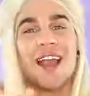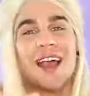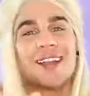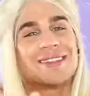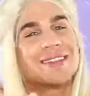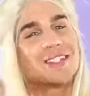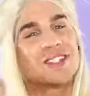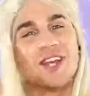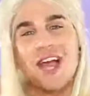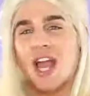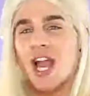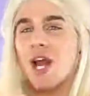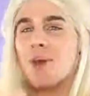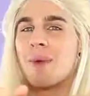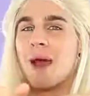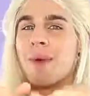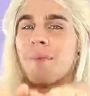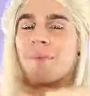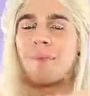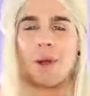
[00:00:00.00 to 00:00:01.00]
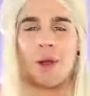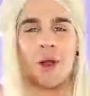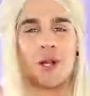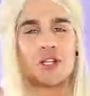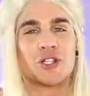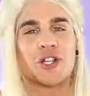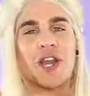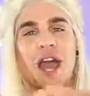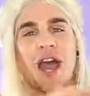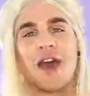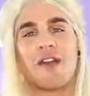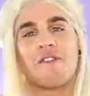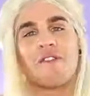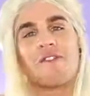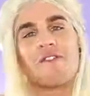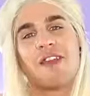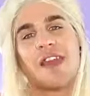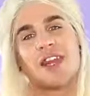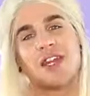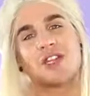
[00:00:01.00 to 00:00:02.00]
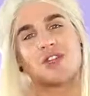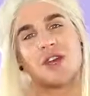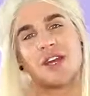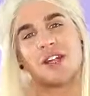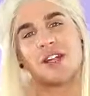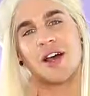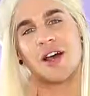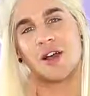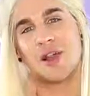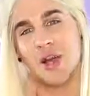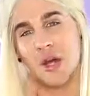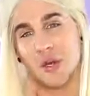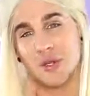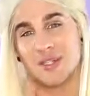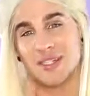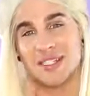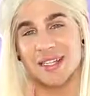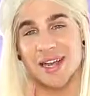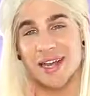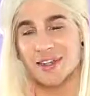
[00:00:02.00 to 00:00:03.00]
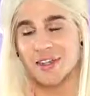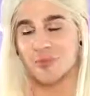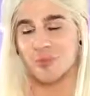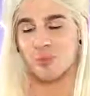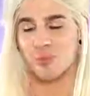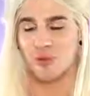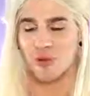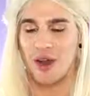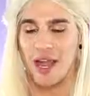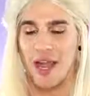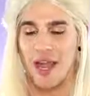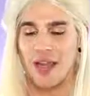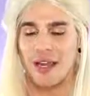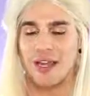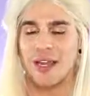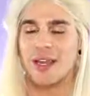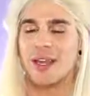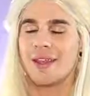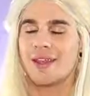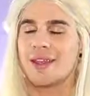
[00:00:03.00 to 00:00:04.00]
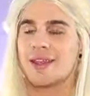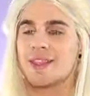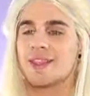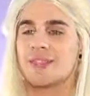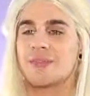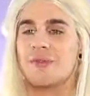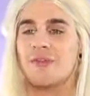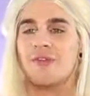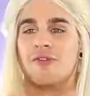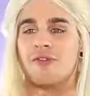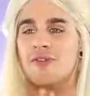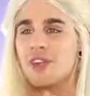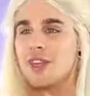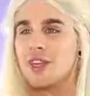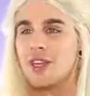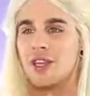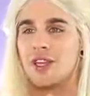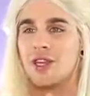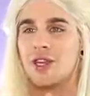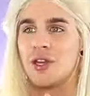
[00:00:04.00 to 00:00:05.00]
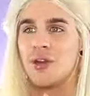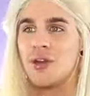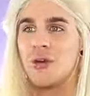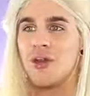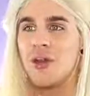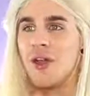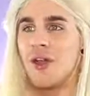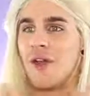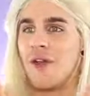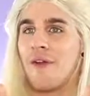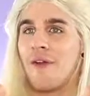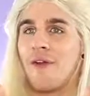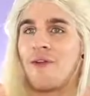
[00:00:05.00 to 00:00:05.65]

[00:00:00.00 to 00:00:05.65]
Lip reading: forget to check out my merch at fanjoy.co/Brad. It is V-cute,